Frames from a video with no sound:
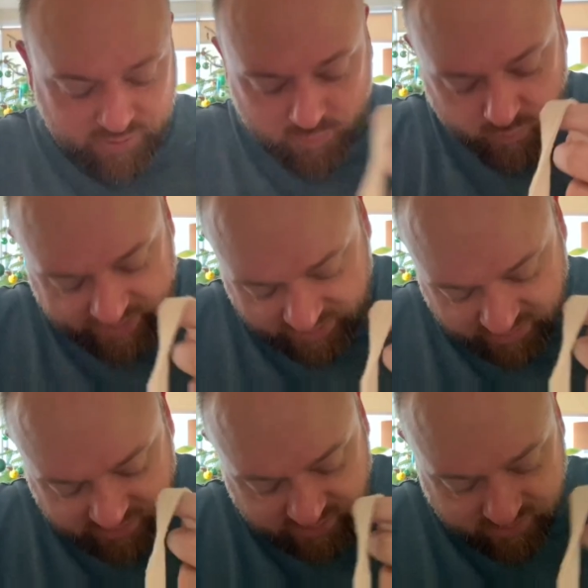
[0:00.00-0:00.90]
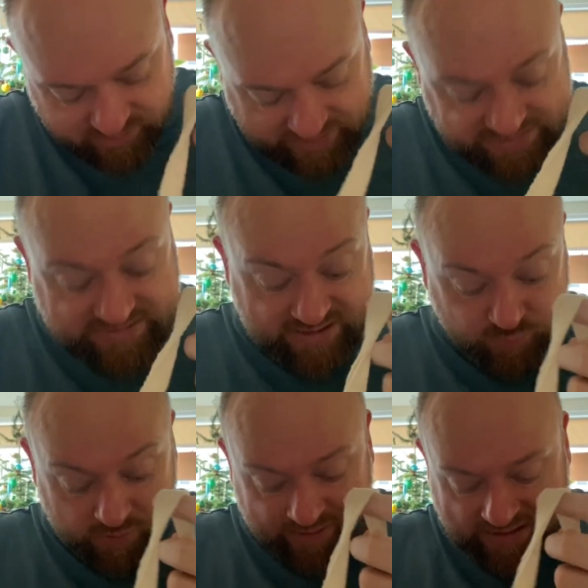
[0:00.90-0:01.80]
we are, I said
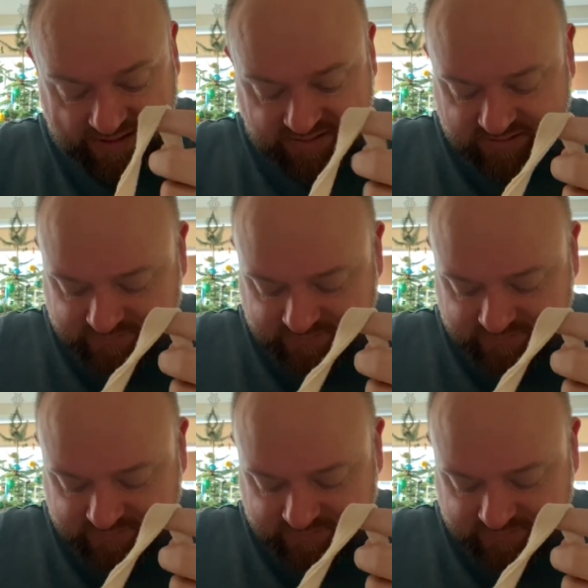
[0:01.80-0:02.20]
we were legs